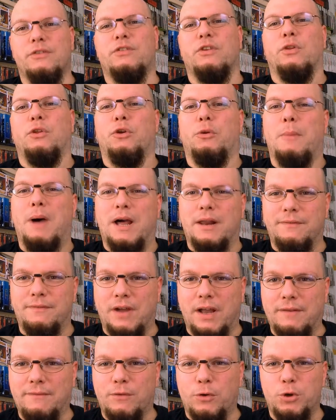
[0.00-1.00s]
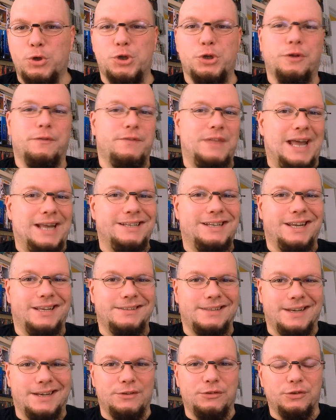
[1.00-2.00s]
This is a little modified version of that
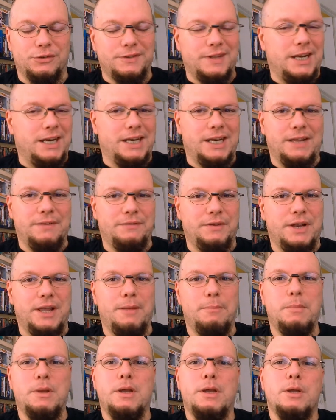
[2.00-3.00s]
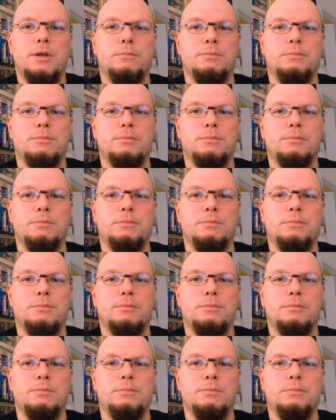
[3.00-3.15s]
deck that I took that at FNM,